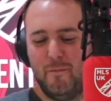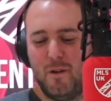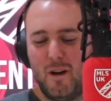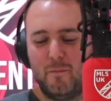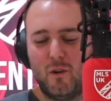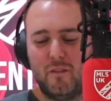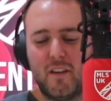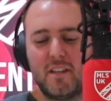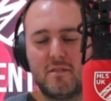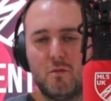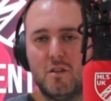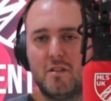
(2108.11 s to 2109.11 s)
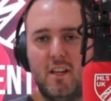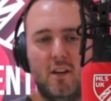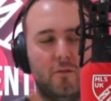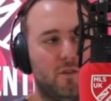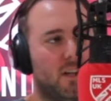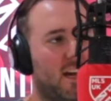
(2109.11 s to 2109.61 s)
But this was the
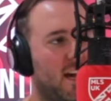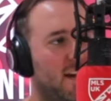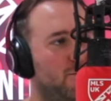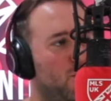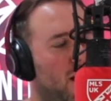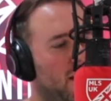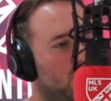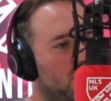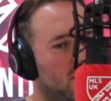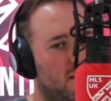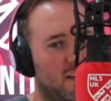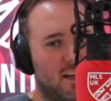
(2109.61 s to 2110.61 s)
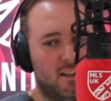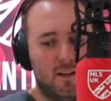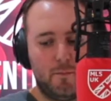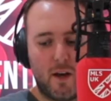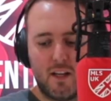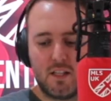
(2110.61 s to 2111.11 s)
other game where there was a
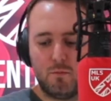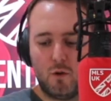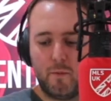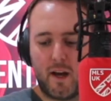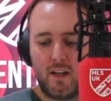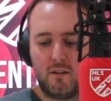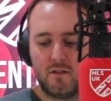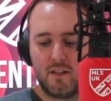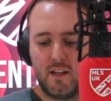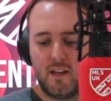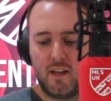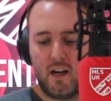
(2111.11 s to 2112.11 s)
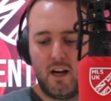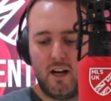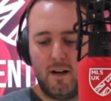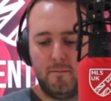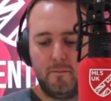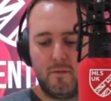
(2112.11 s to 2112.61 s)
debatable penalty.
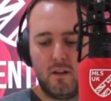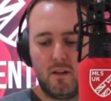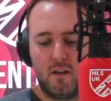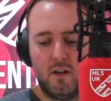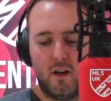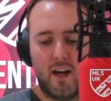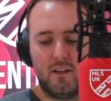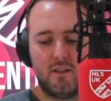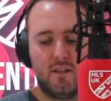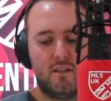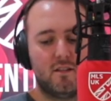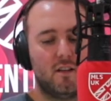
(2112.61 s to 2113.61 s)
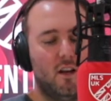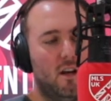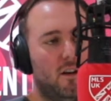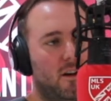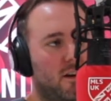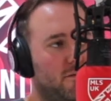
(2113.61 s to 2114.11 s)
Hedges.
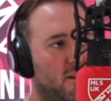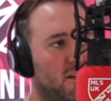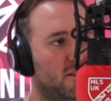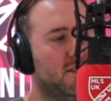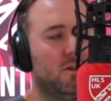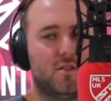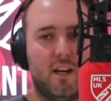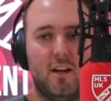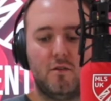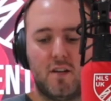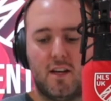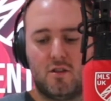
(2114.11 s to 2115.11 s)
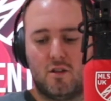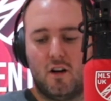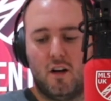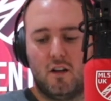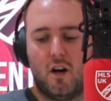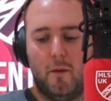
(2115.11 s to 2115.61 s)
So San Jose
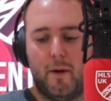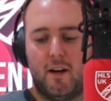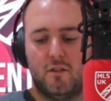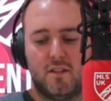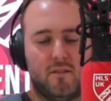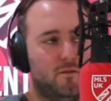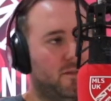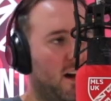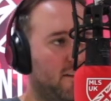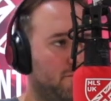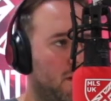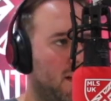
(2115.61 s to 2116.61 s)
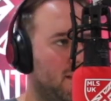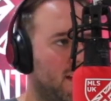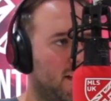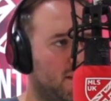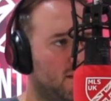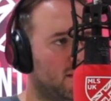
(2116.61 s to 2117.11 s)
got a penalty after 5 minutes.
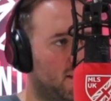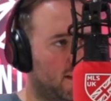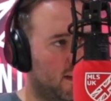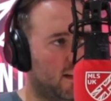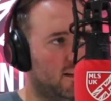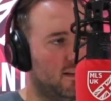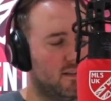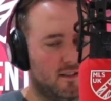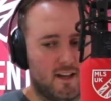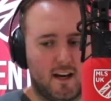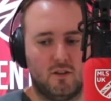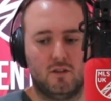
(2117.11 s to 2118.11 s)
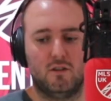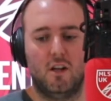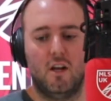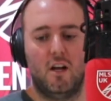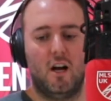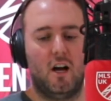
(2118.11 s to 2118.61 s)
Hedges slid in to tackle.
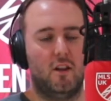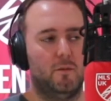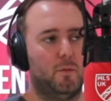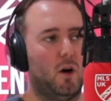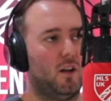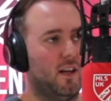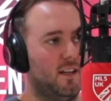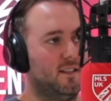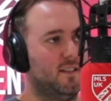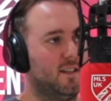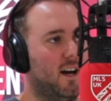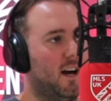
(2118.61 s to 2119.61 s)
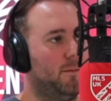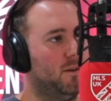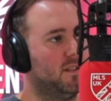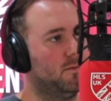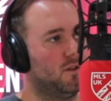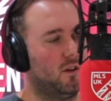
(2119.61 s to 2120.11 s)
The ball hit his arm
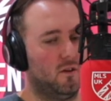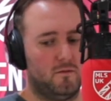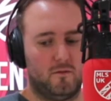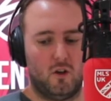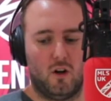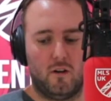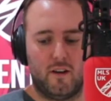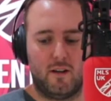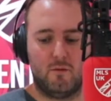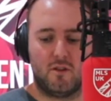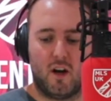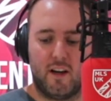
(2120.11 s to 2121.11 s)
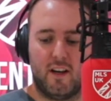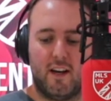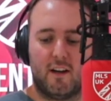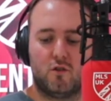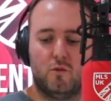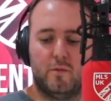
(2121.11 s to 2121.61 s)
as he was on the floor, and it was not in a
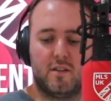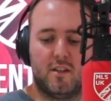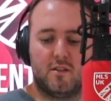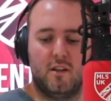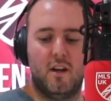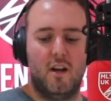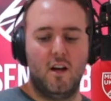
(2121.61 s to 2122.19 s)
natural position.